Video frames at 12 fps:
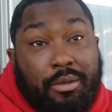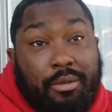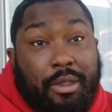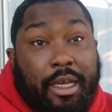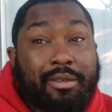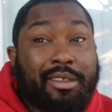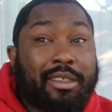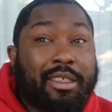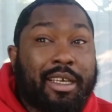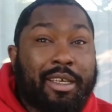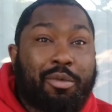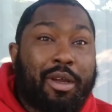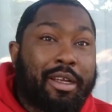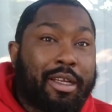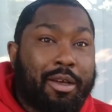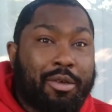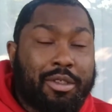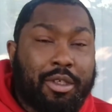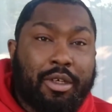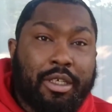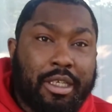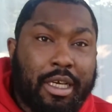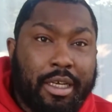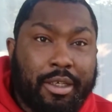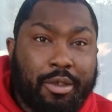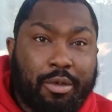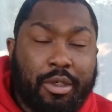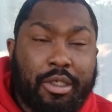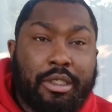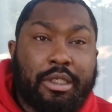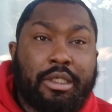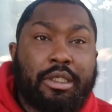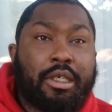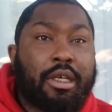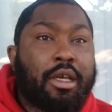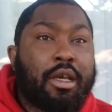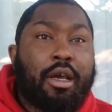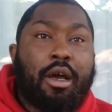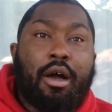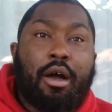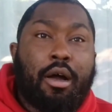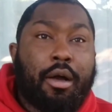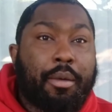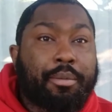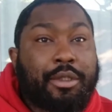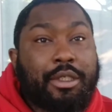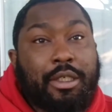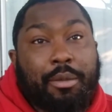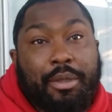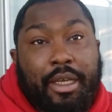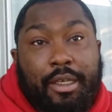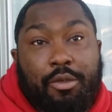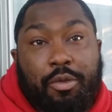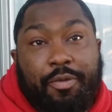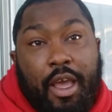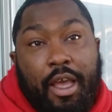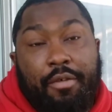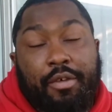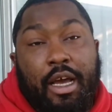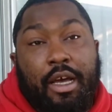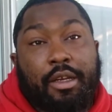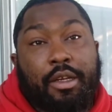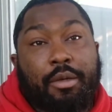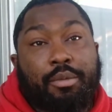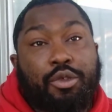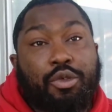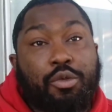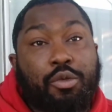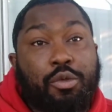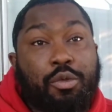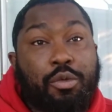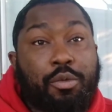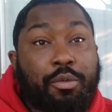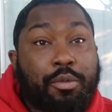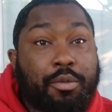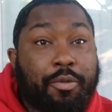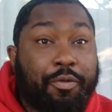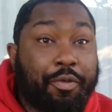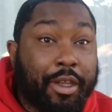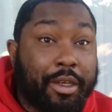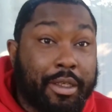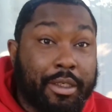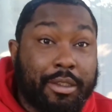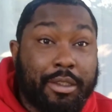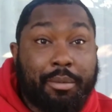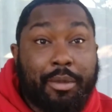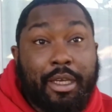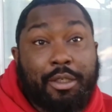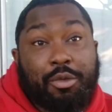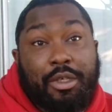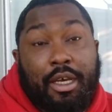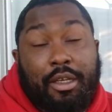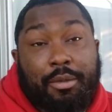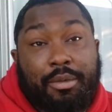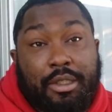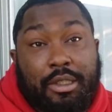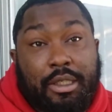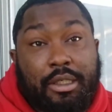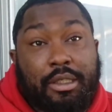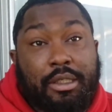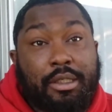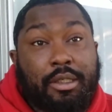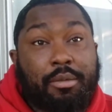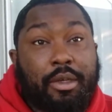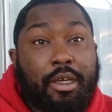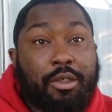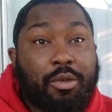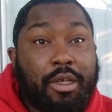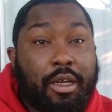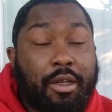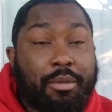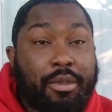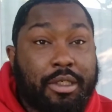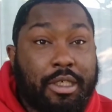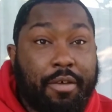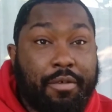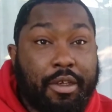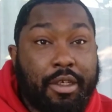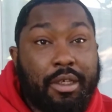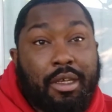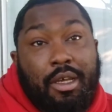Like today, right now it's 39 degrees. Some days we have gotten up to 50. Some days we gotten up to 60. Some days we got up to 70.